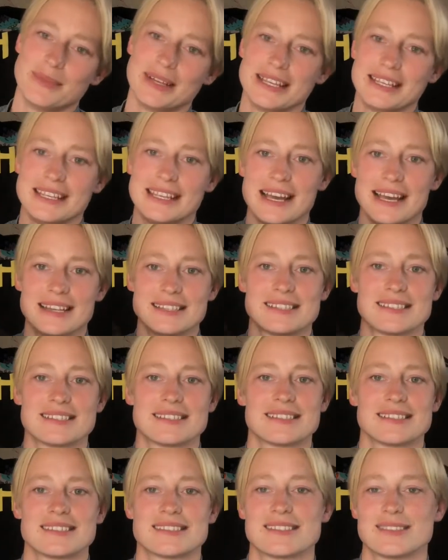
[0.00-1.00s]

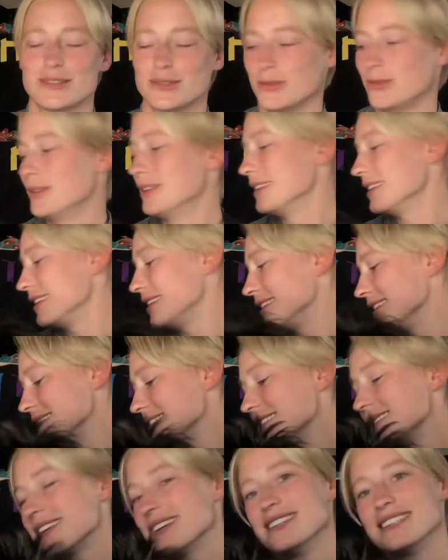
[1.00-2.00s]
Yes, so this
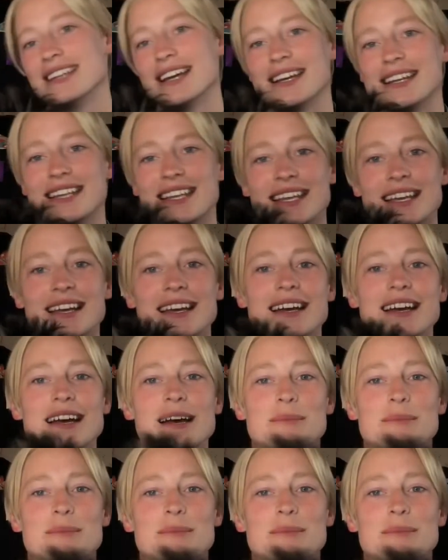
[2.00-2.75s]
is Kentucky,